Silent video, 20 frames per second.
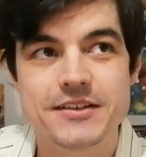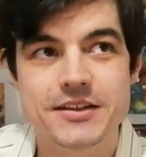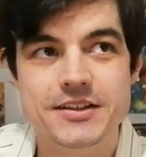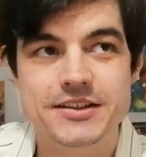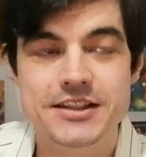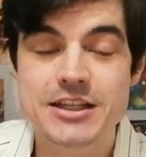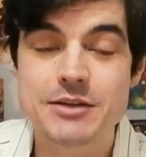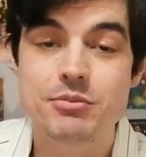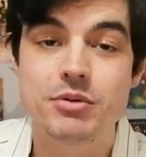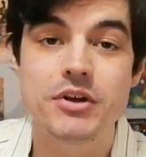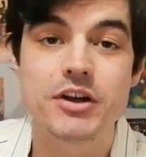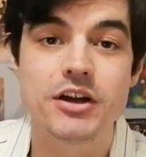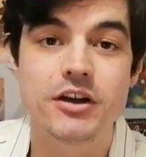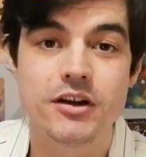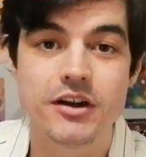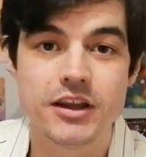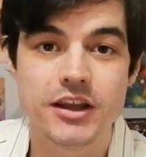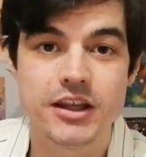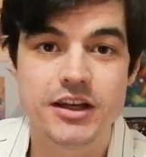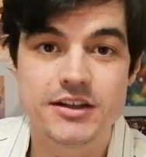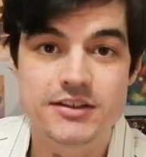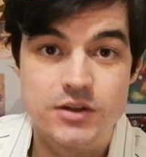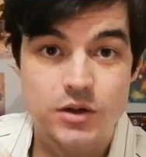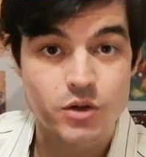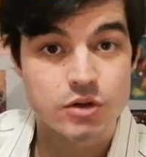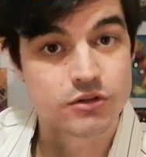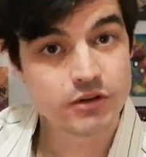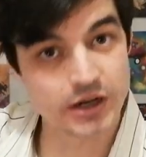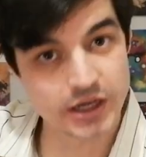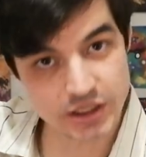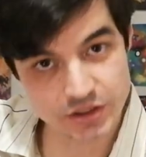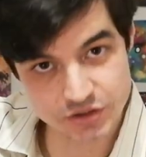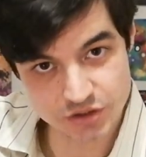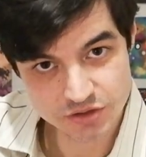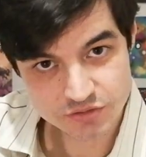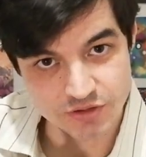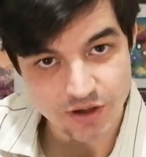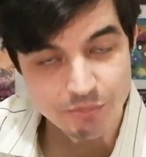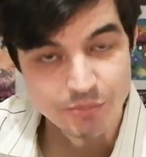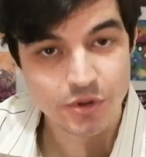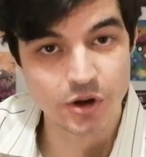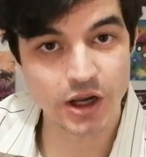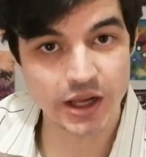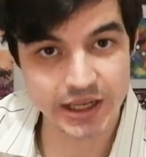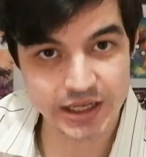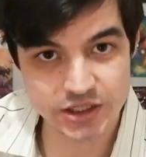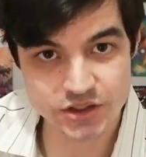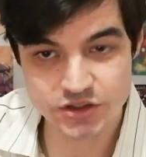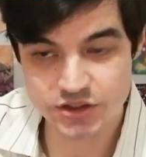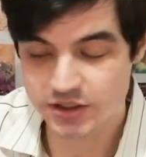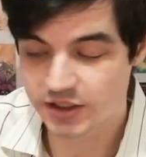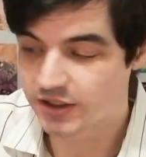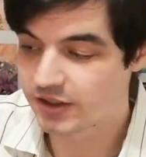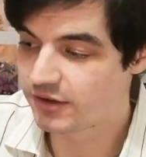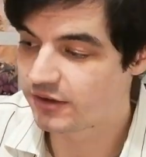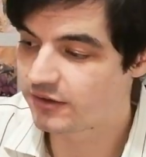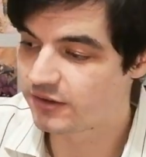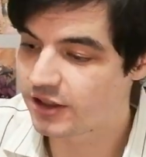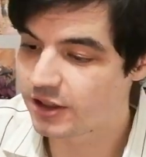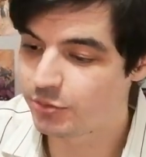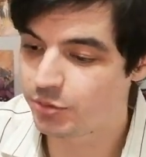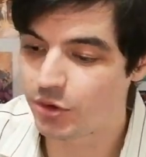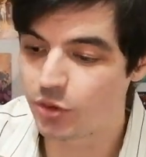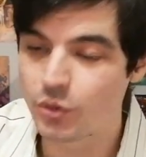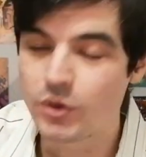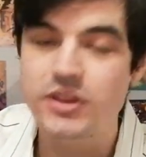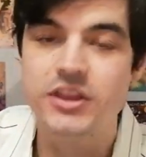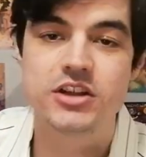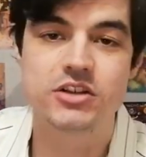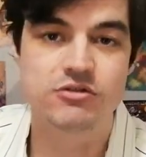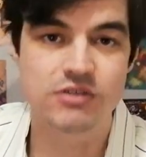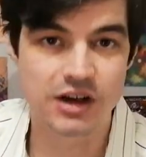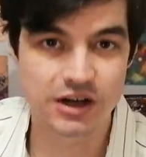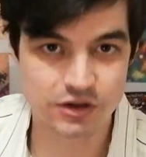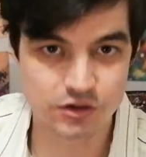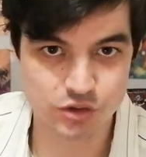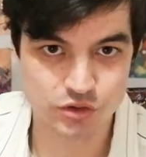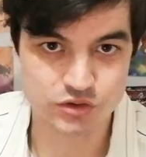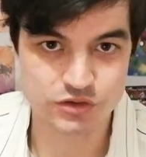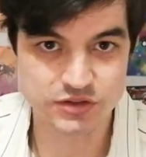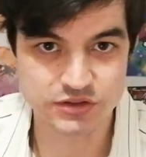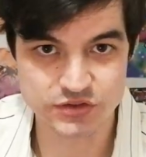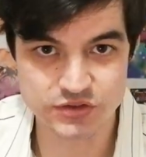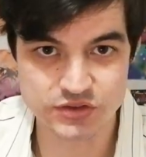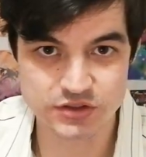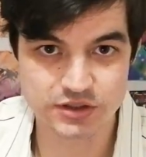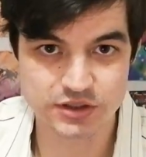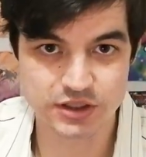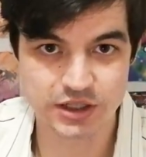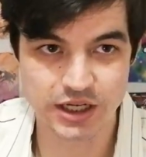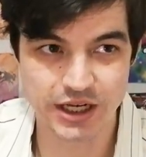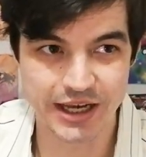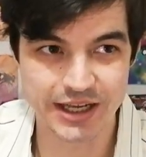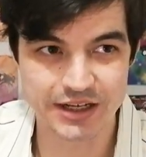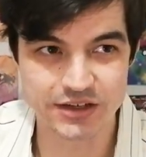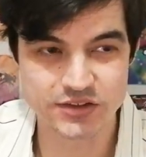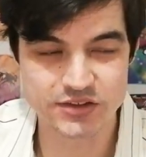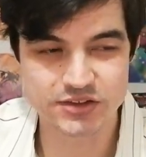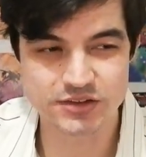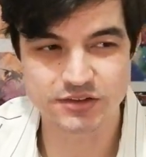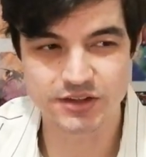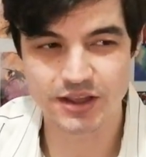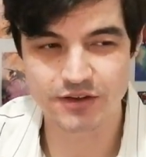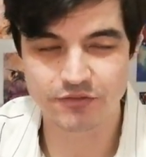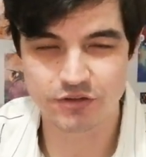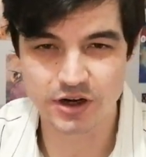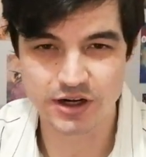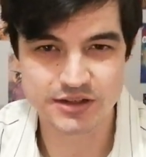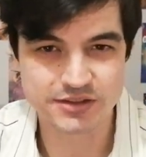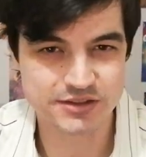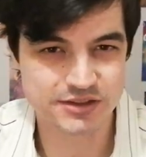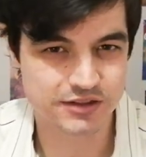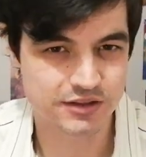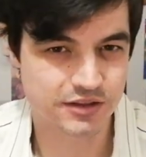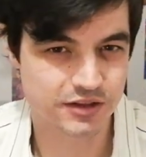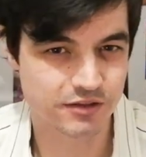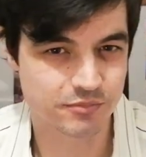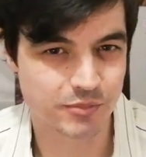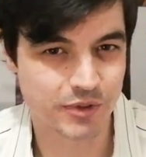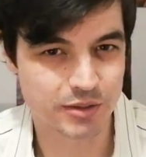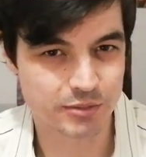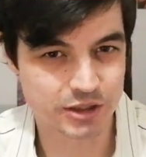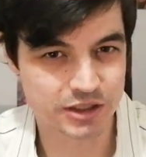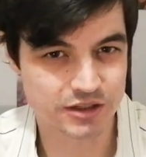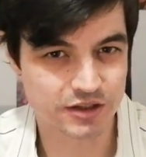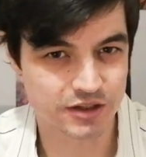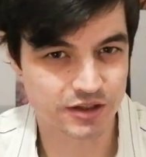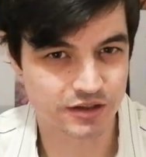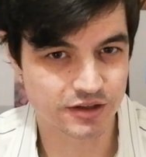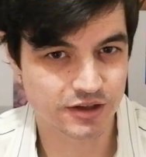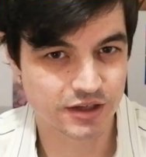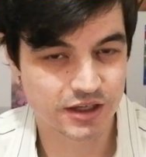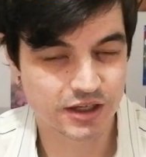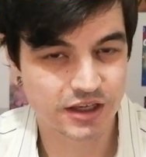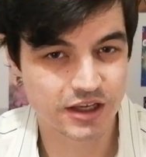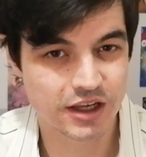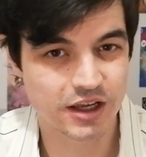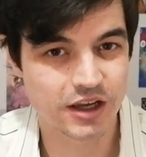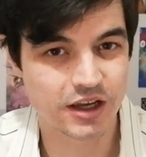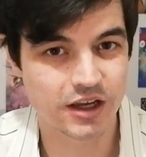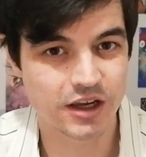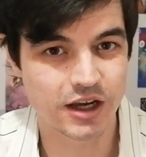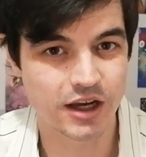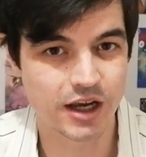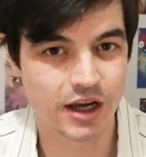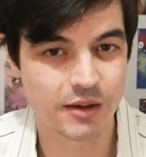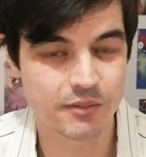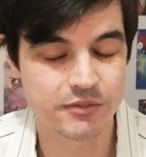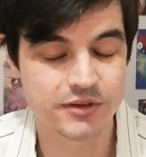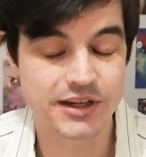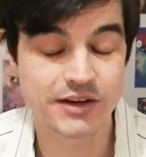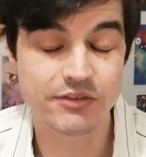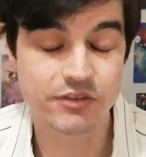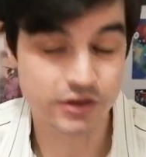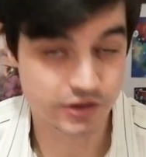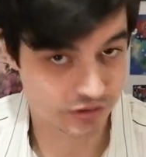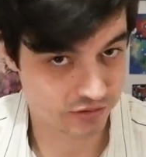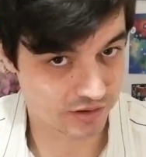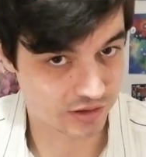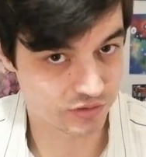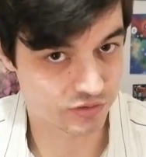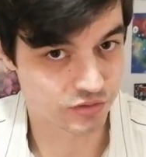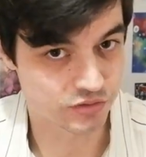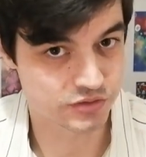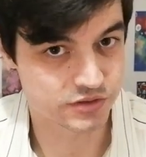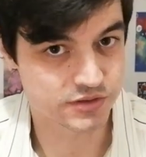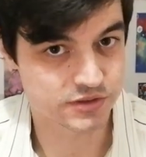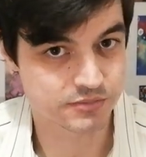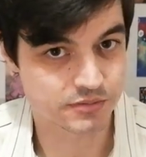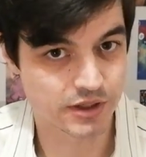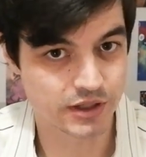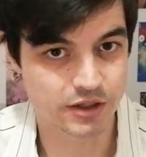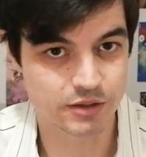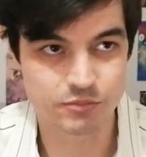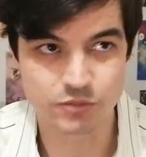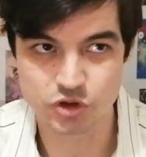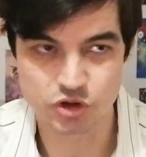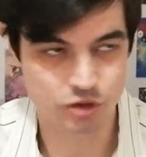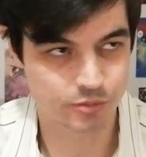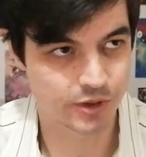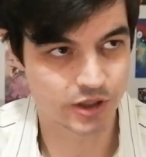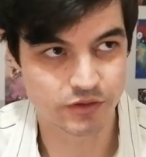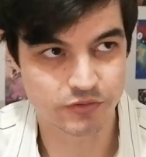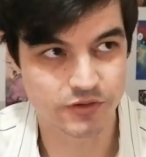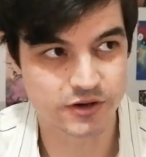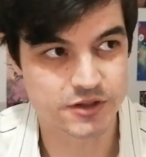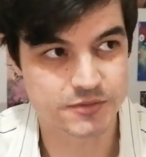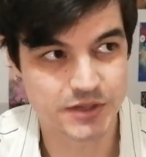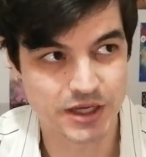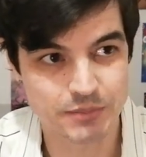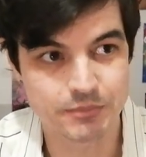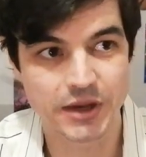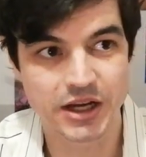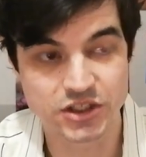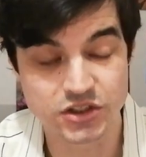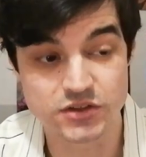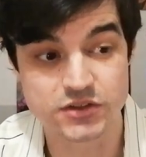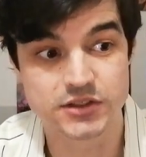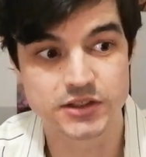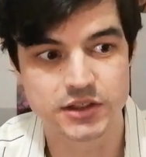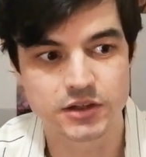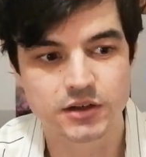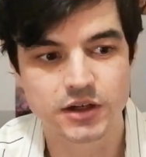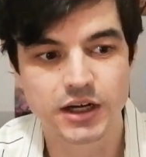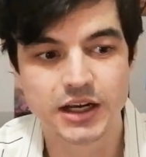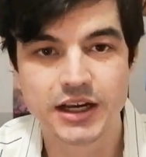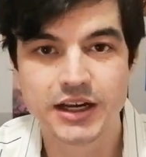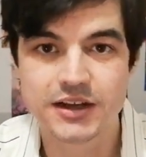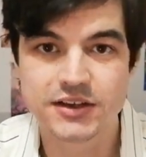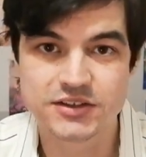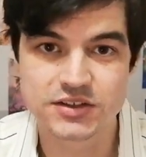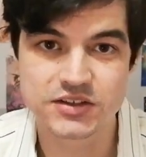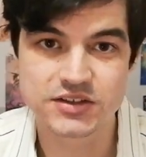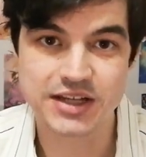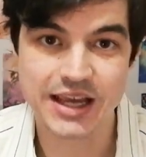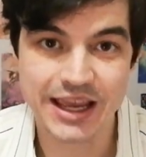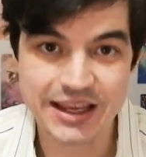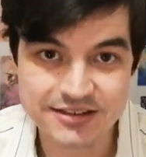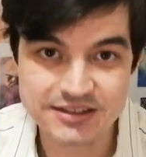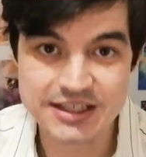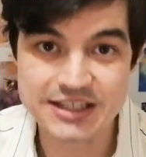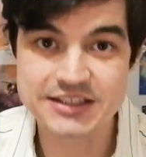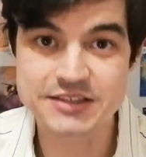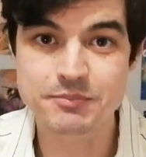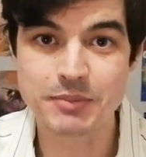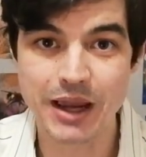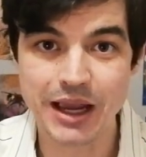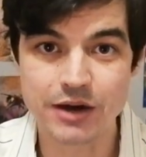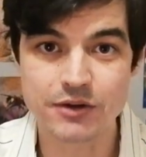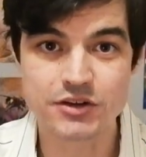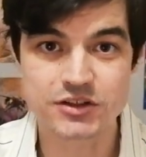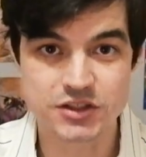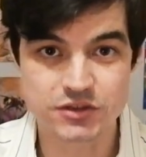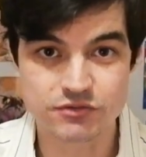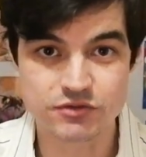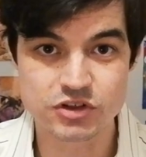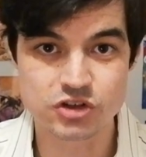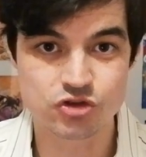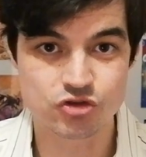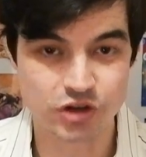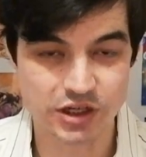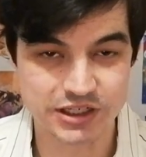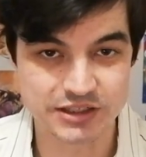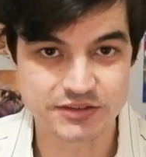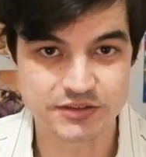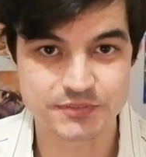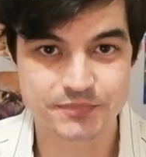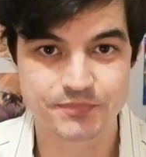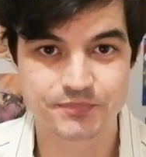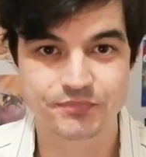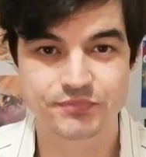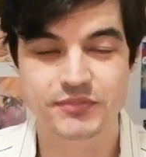Sleeping in his older age, his grandpa age, sleeping with his granddaughters and their friends, maybe, definitely the granddaughters, but I'm not sure about the friends, but I imagine so, to test his powers of restraint.